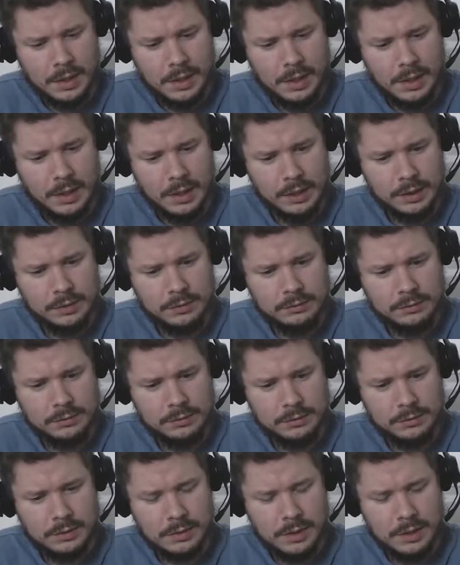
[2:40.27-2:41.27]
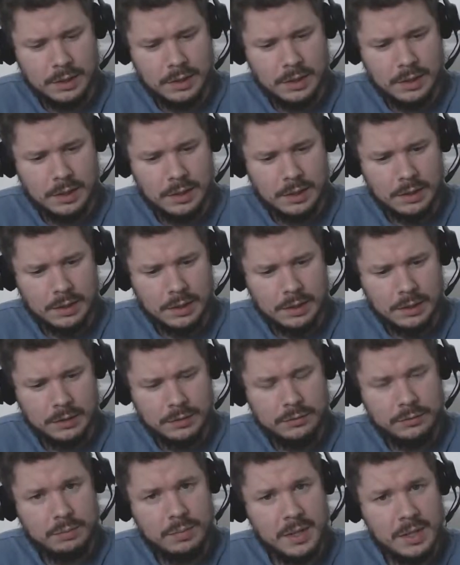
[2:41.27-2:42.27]
And
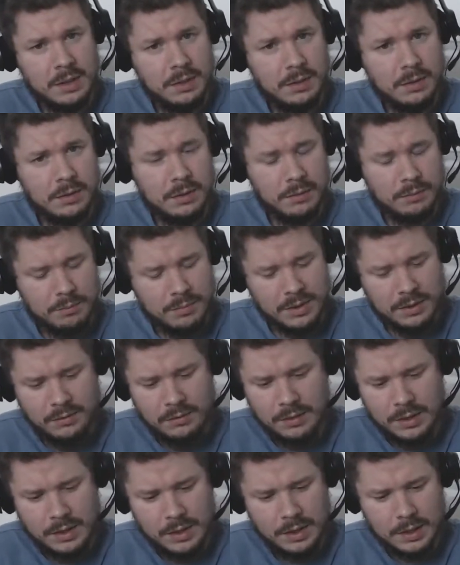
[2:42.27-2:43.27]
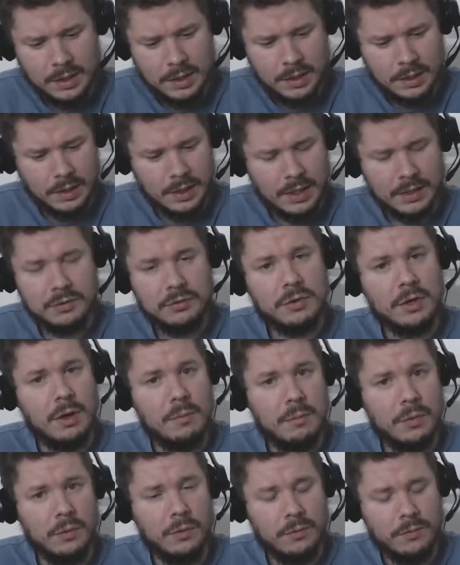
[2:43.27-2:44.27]
it's been a busy last
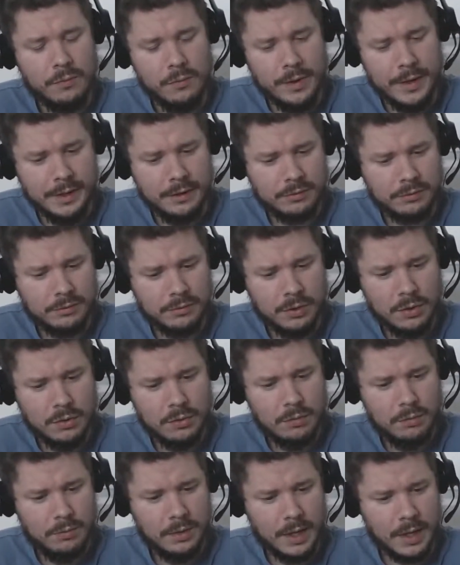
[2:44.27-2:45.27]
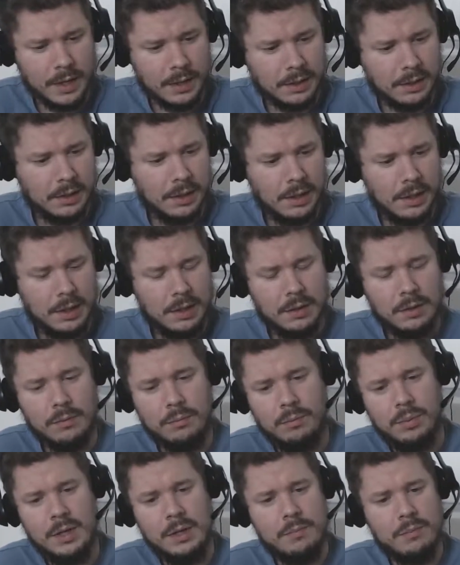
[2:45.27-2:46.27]
couple of weeks. Know that the
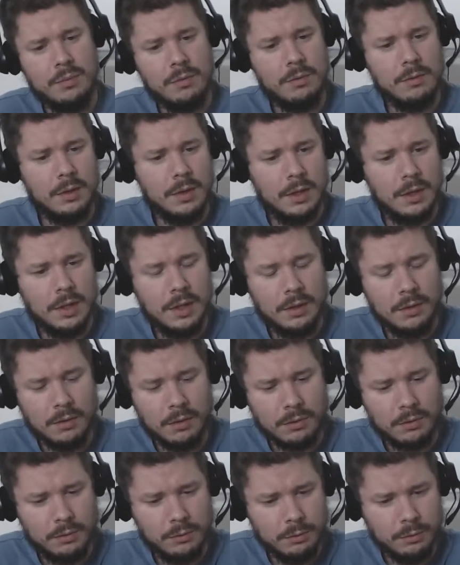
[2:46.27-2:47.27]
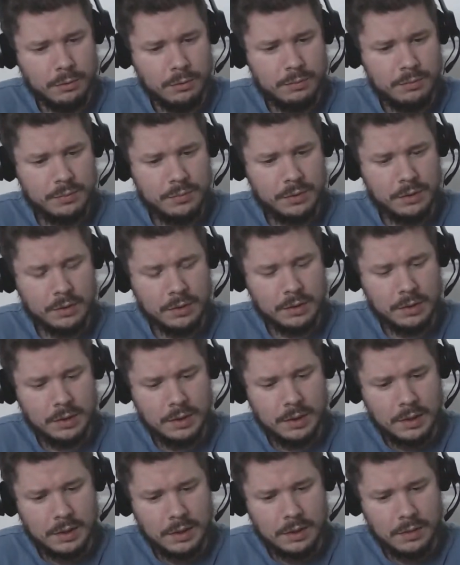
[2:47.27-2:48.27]
people in our group, the
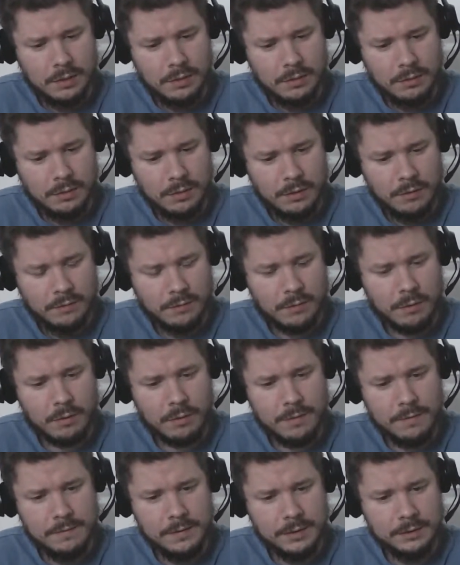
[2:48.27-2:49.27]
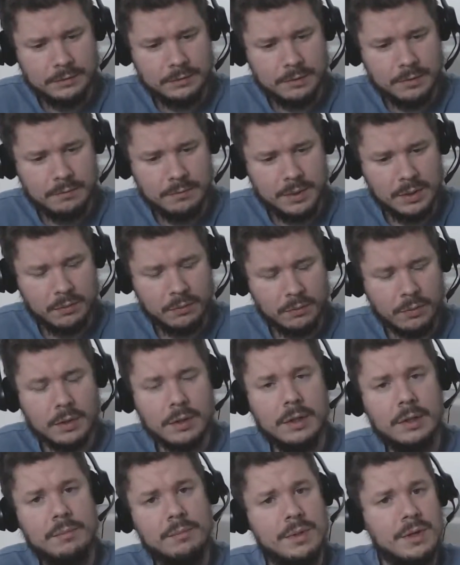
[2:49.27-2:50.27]
four of us, have been
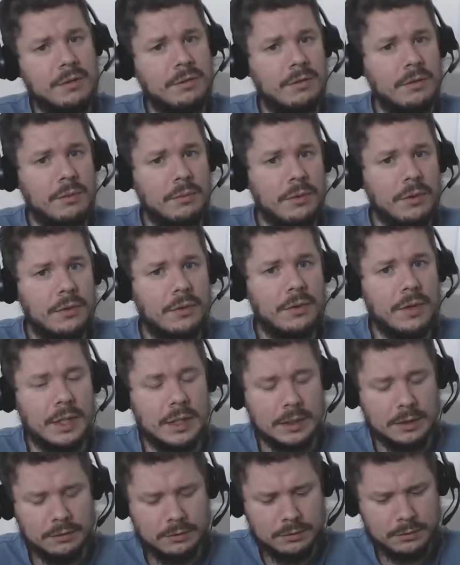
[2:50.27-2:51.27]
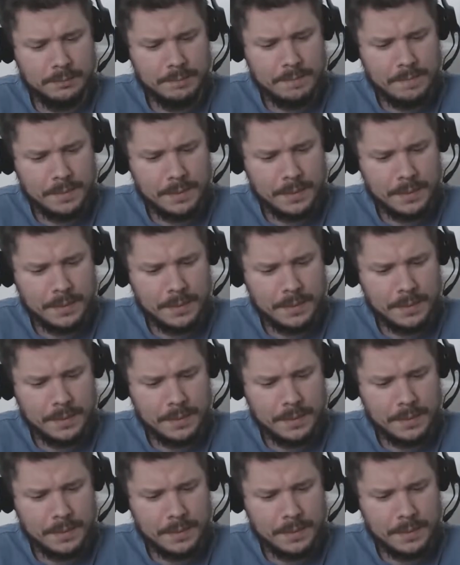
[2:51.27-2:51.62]
really busy with things.